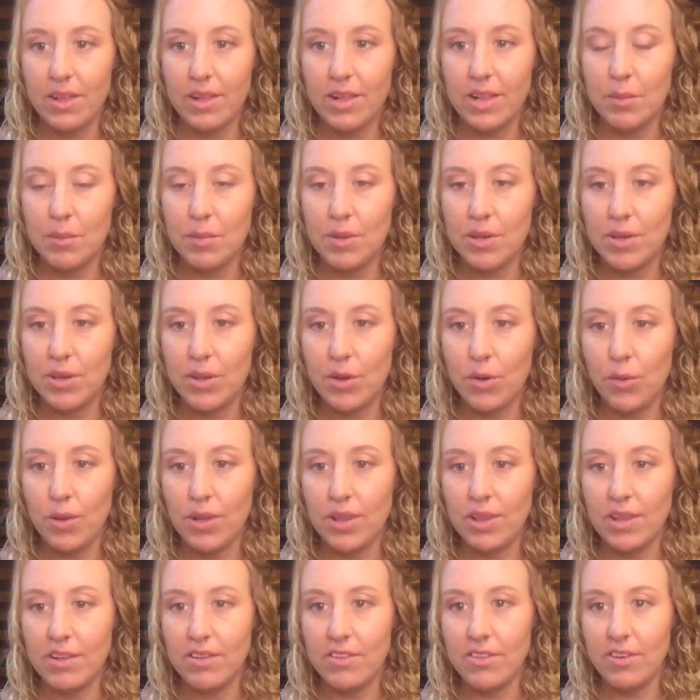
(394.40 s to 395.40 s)
Let me know
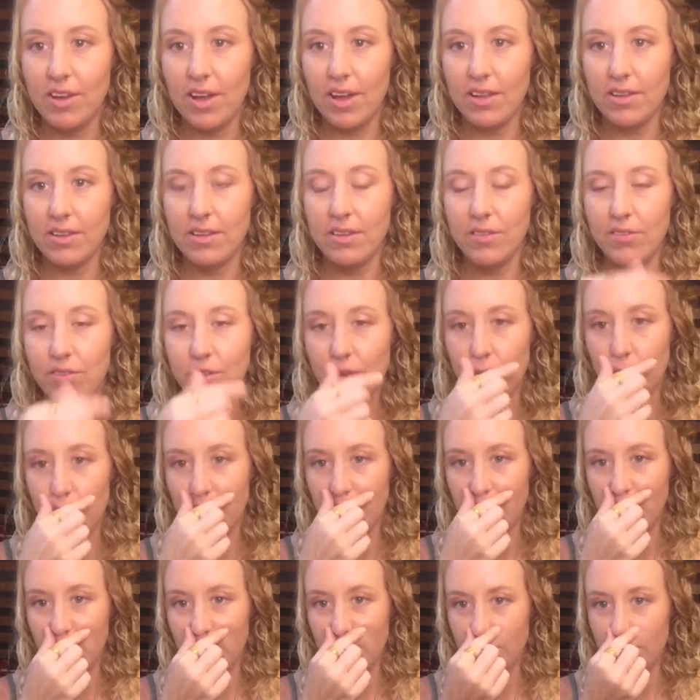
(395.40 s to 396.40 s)
in the chat if you're
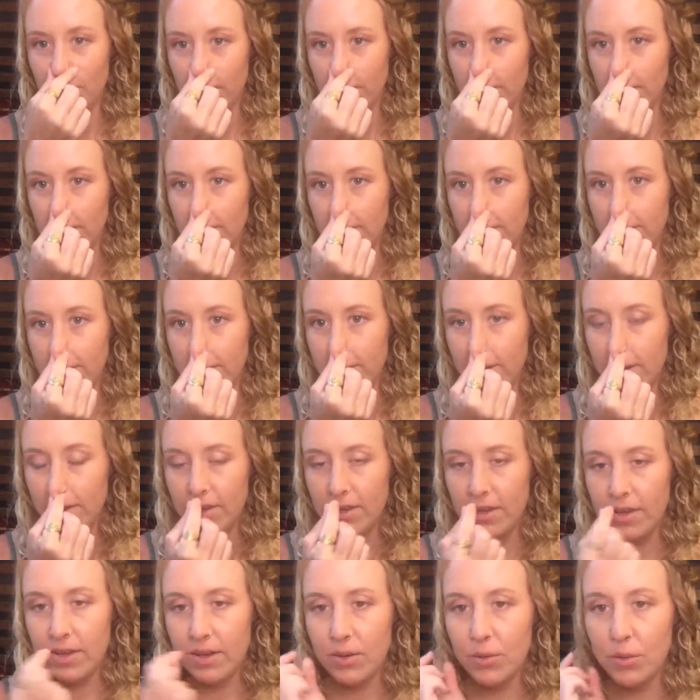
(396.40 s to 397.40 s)
in for this.
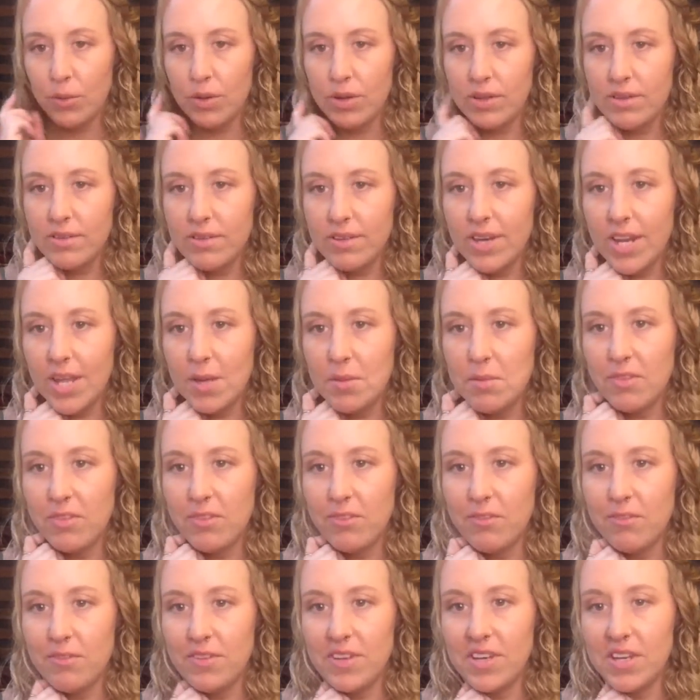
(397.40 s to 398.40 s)
What is the name of
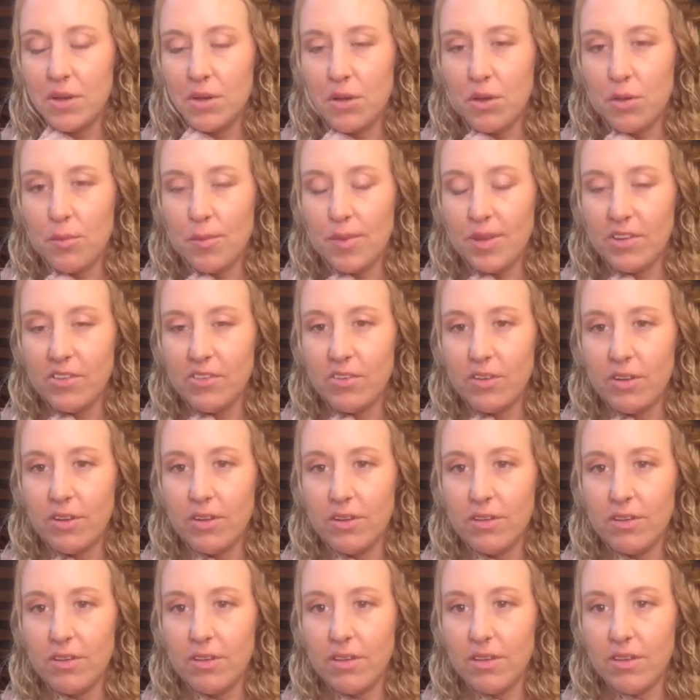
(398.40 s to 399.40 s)
the video you
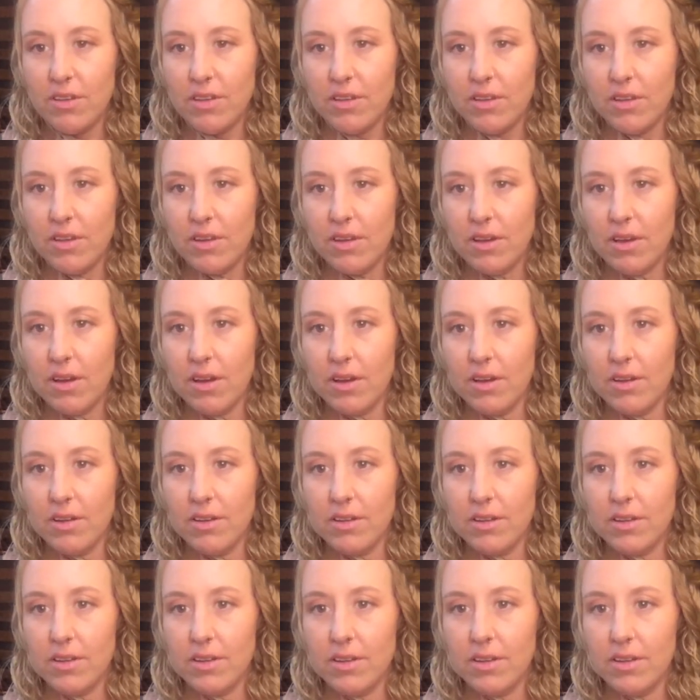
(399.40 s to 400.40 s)
mentioned?
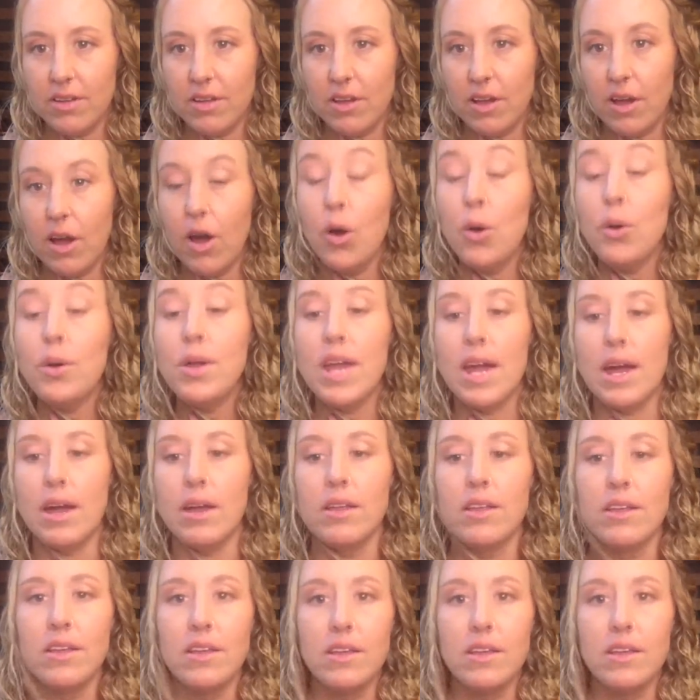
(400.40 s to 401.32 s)
Oh yeah.